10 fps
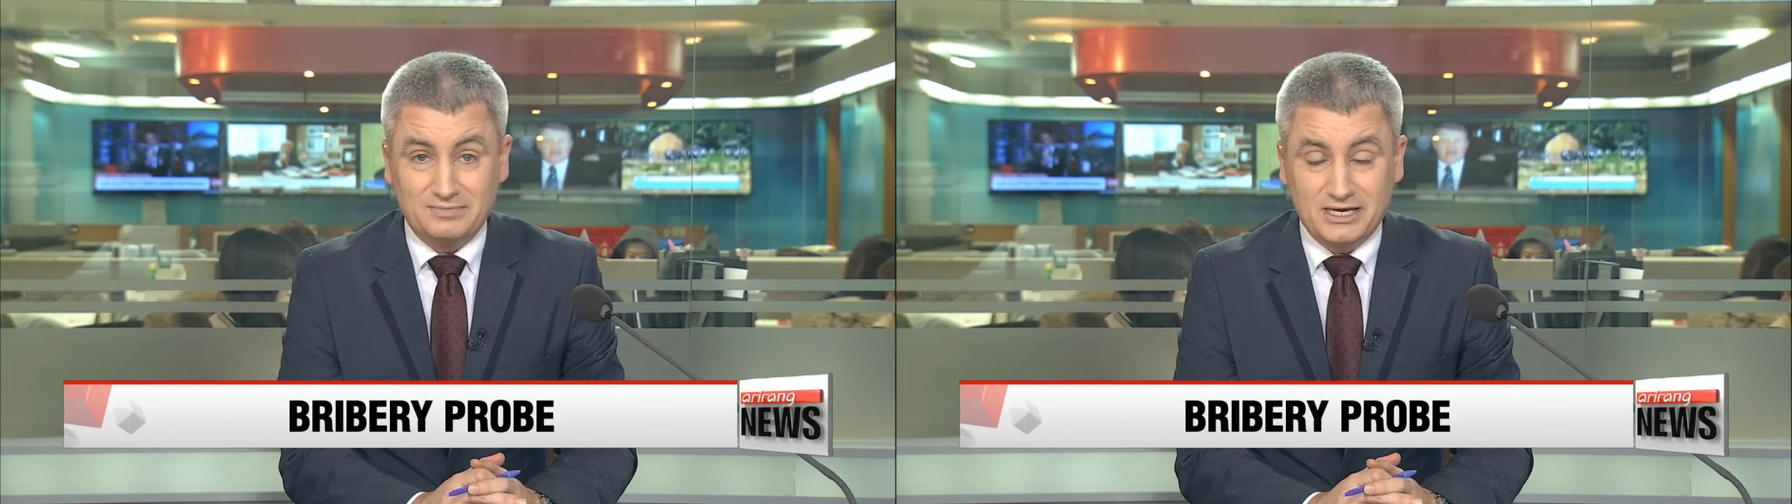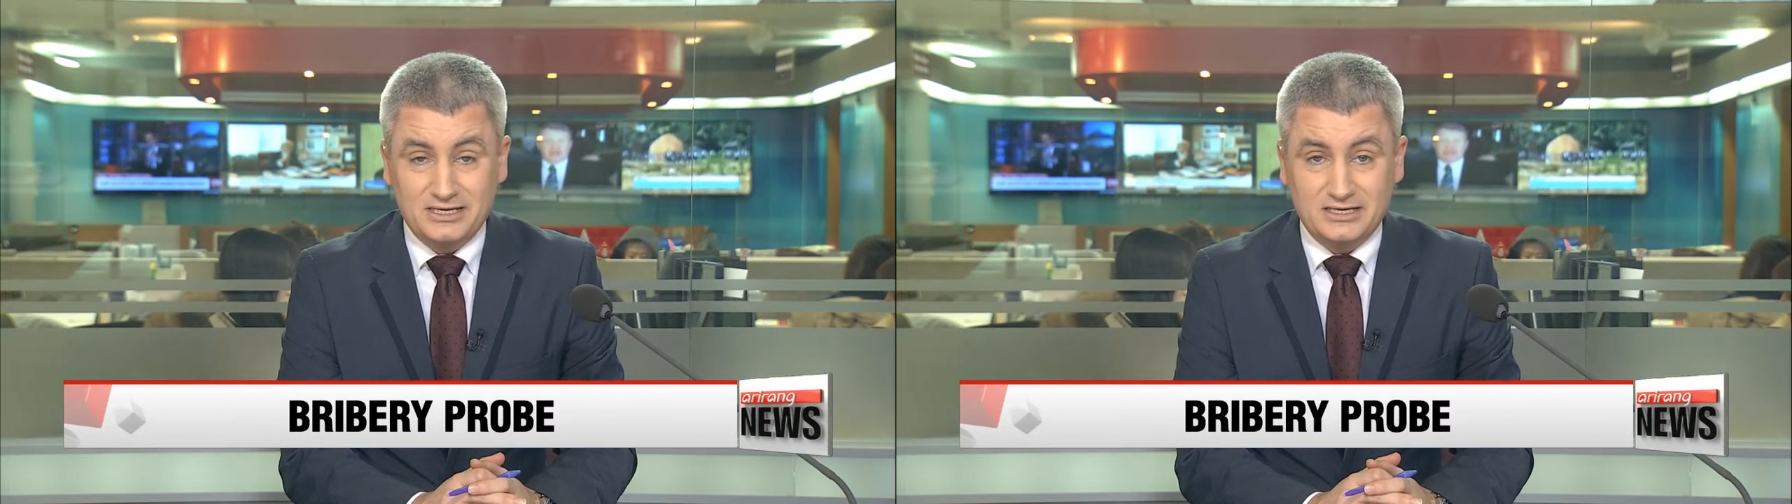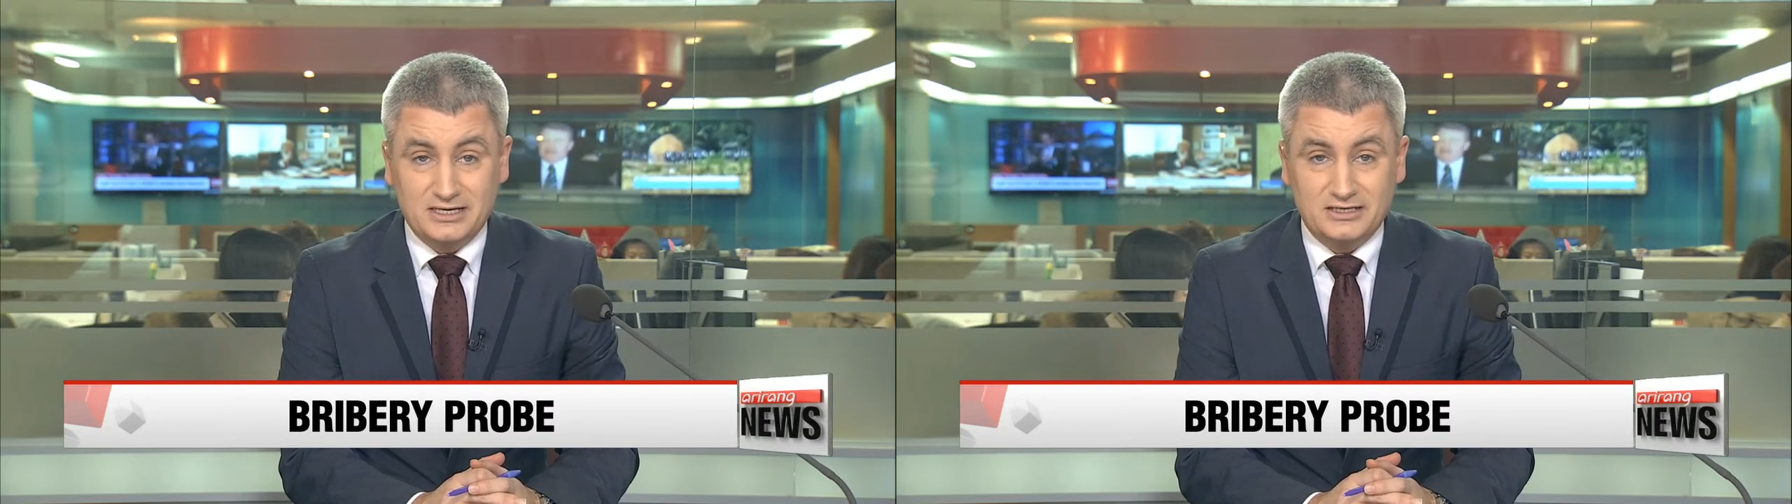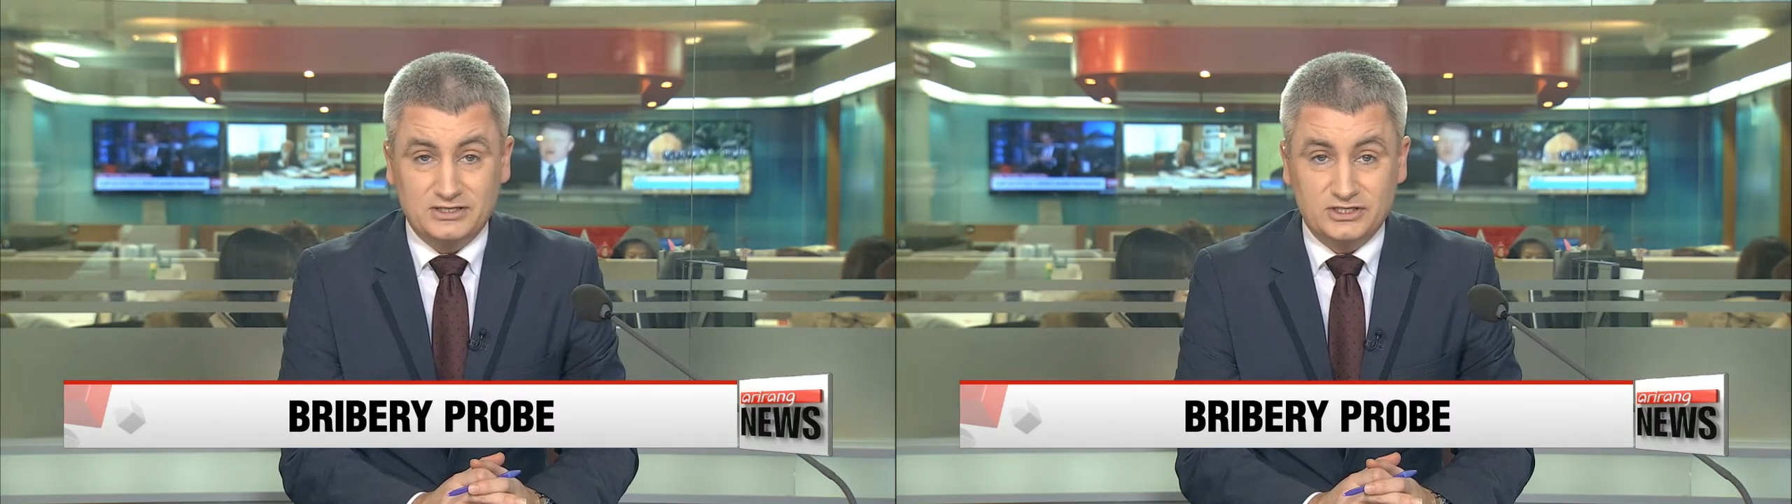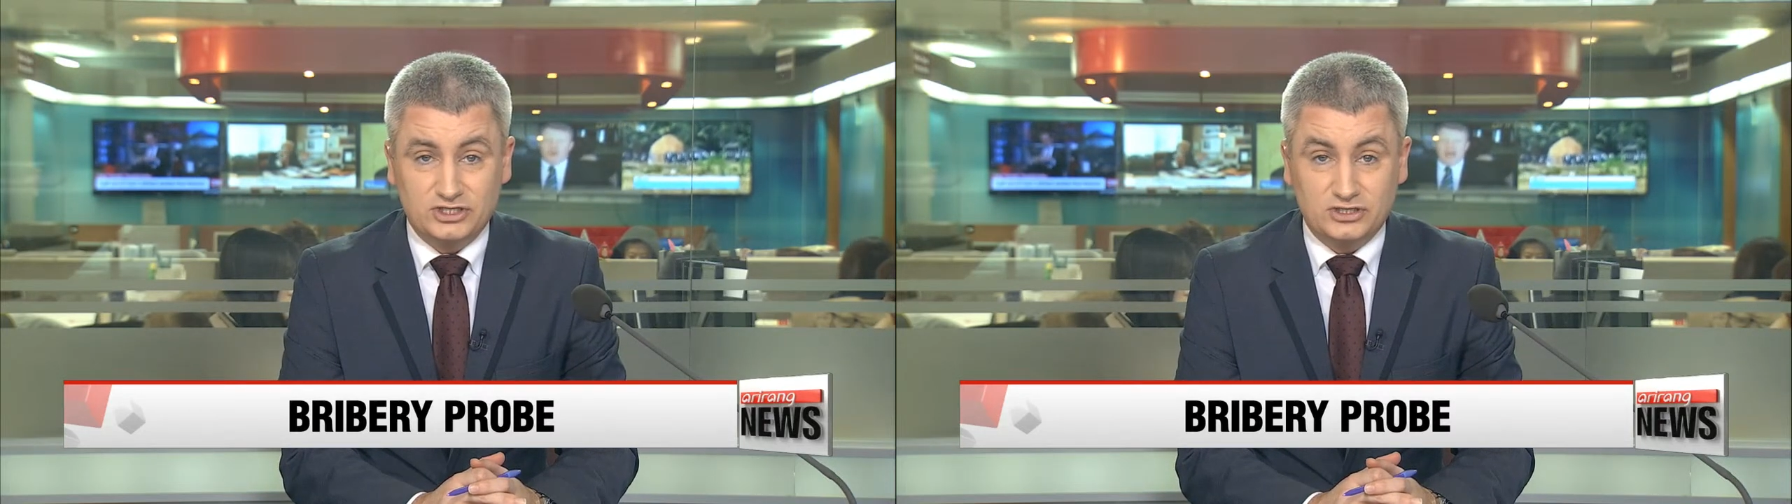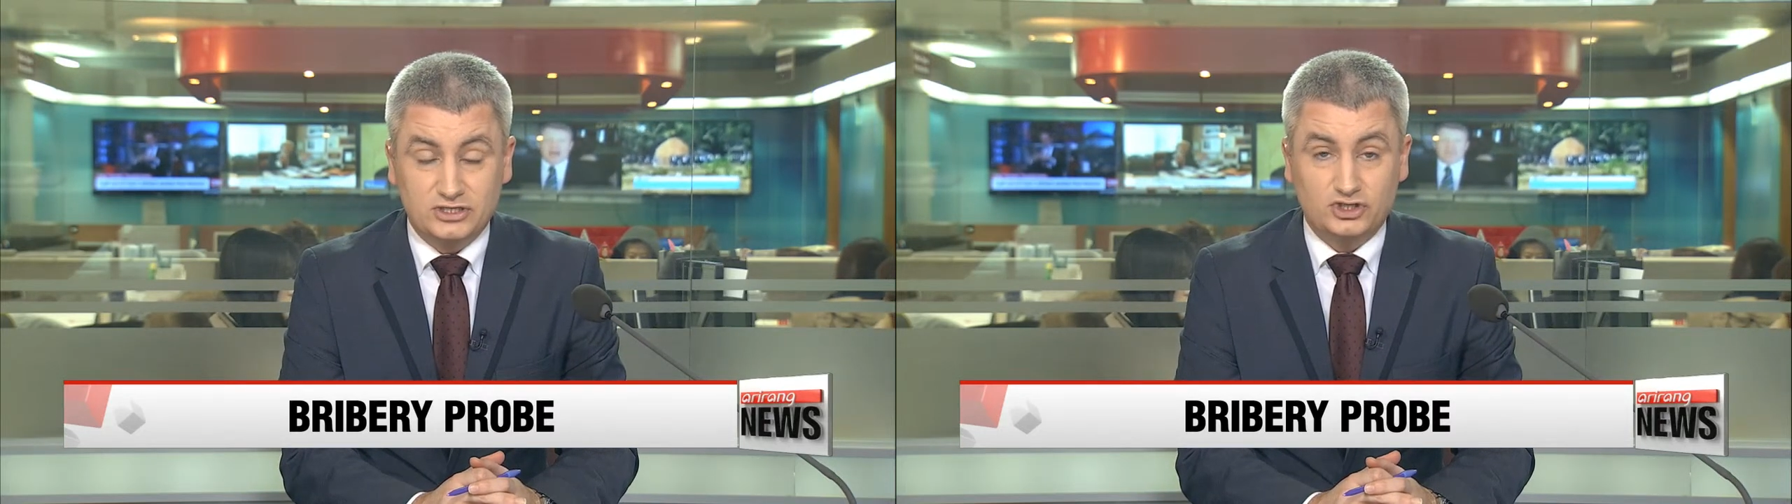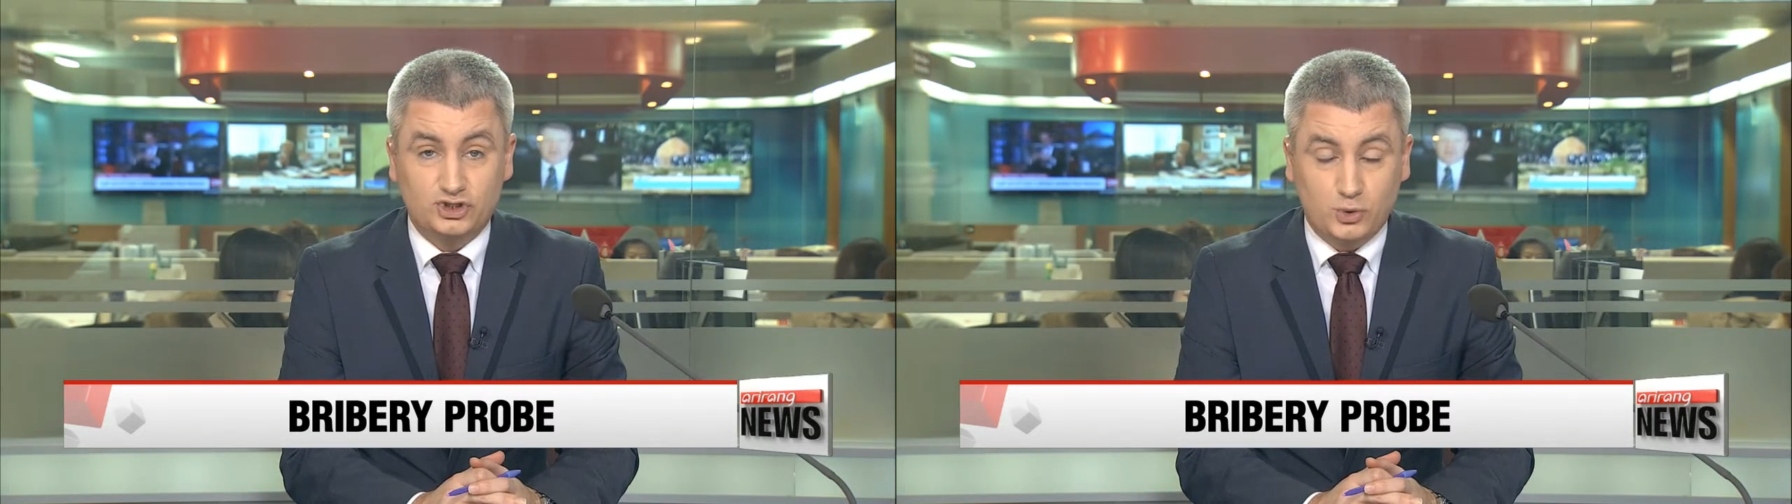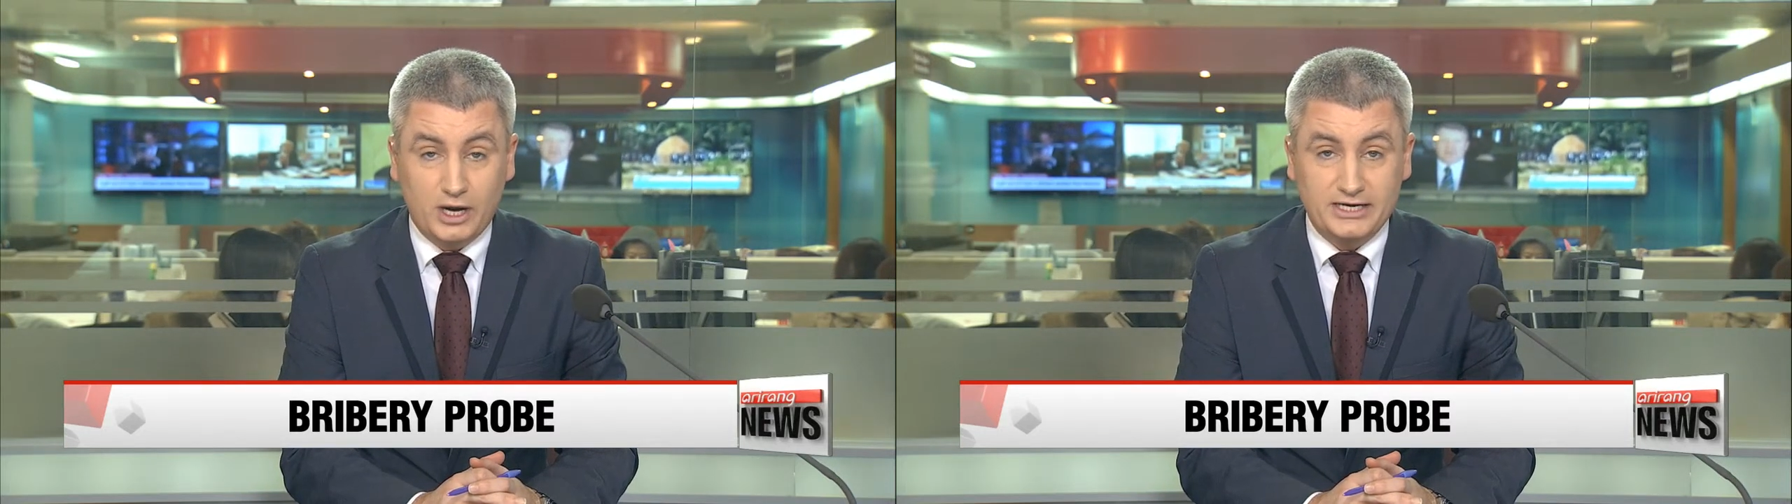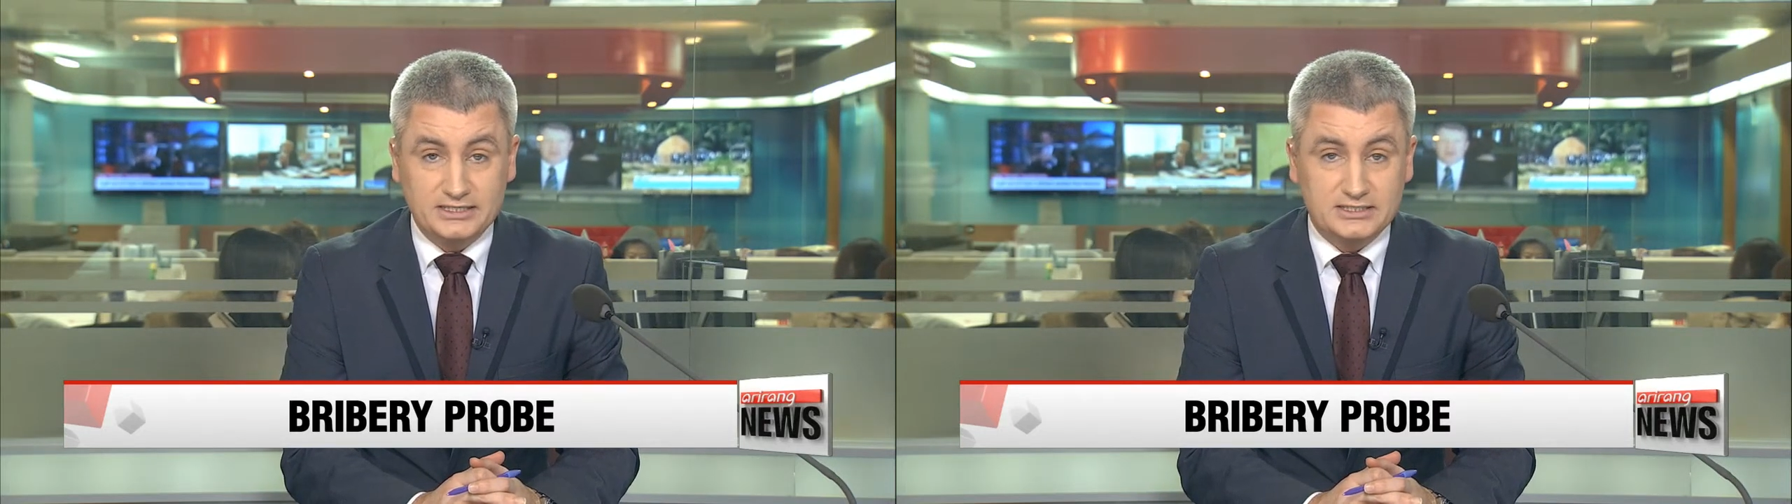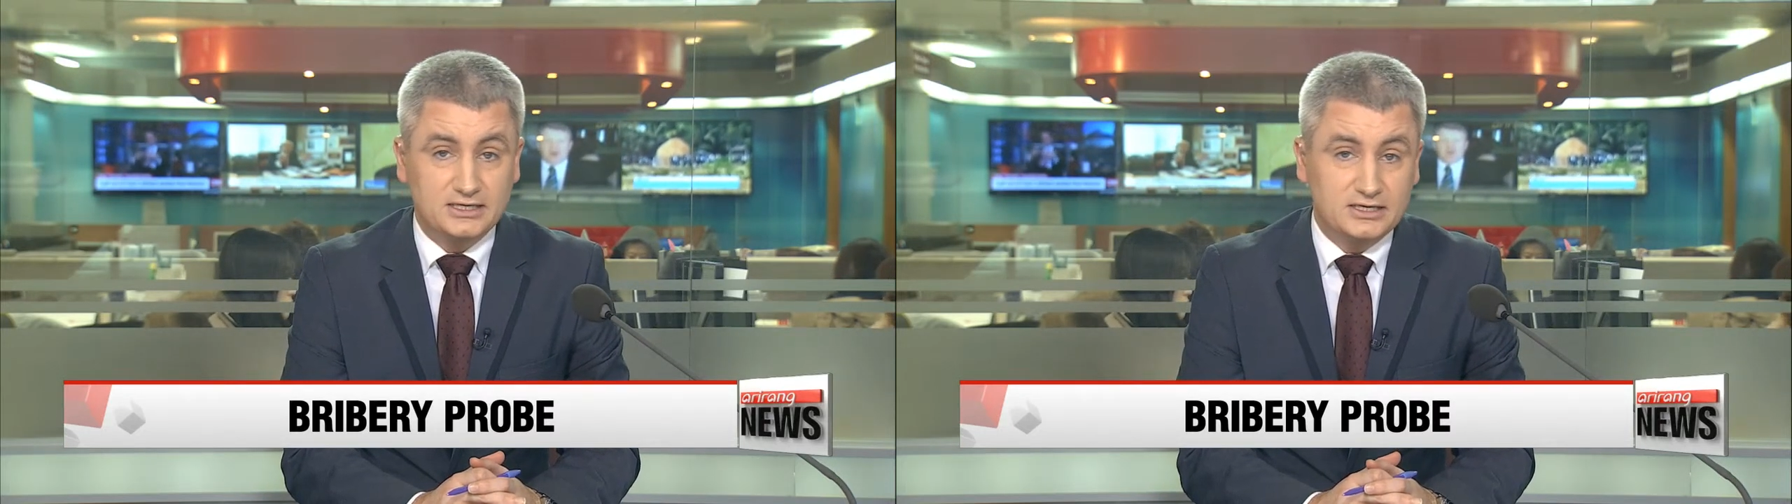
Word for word: making a decision twice,